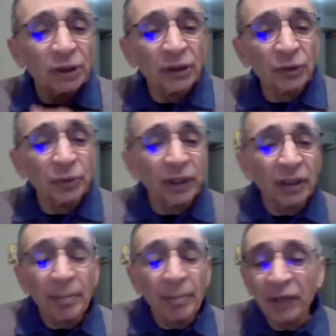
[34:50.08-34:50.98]
including
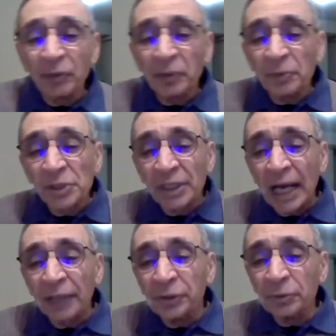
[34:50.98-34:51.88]
the main one was
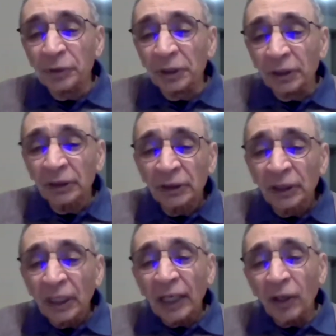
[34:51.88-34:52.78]
guard duty
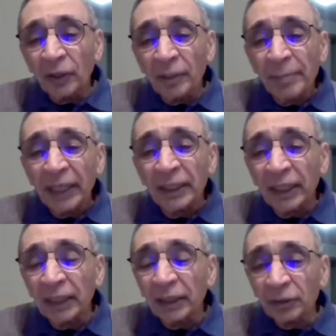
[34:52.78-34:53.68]
on the main
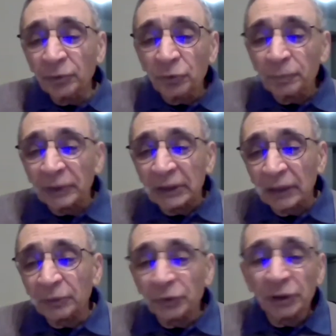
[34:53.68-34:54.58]
gate at Guru
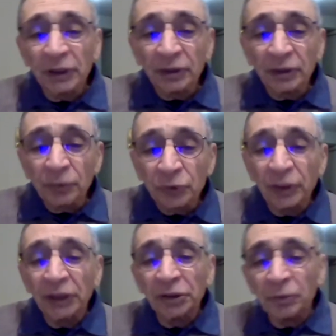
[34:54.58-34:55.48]
Prasad to see that no
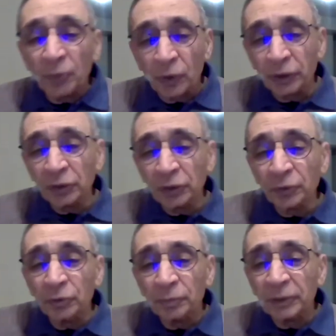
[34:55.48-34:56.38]
stranger walked into
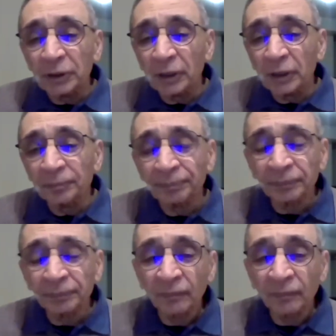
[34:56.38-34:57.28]
Guru Prasad.
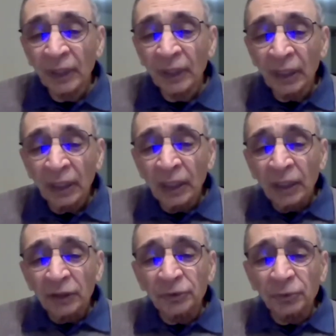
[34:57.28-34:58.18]

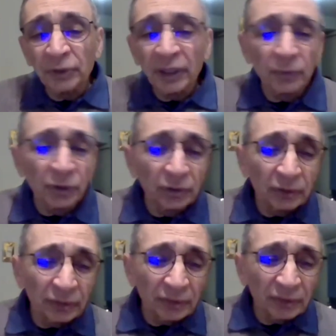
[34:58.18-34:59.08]
So they would
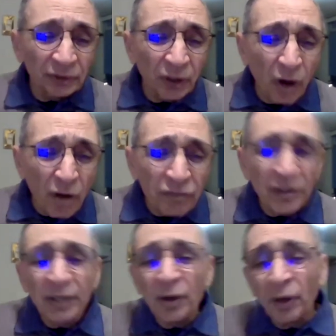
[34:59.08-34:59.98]
off
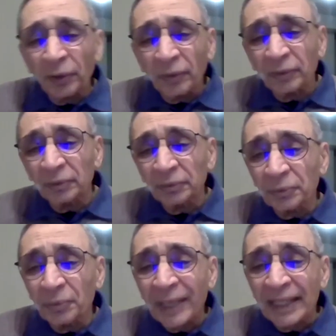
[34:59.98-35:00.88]
and on,
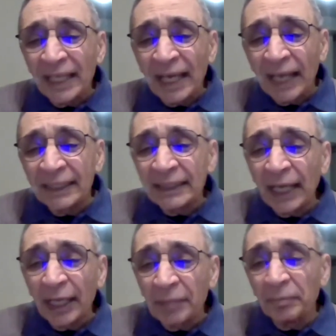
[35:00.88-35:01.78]
when they had
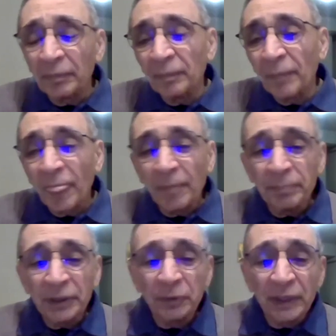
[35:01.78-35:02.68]
time
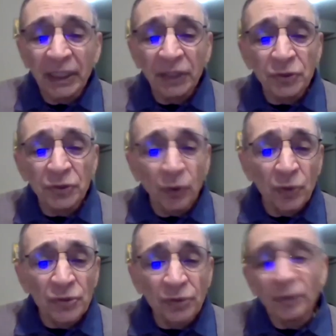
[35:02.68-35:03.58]
between their
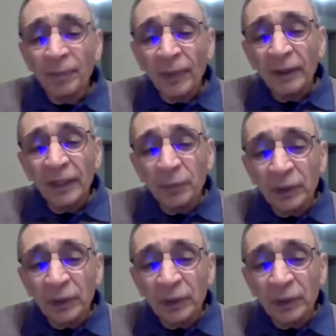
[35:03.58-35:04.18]
chores, they would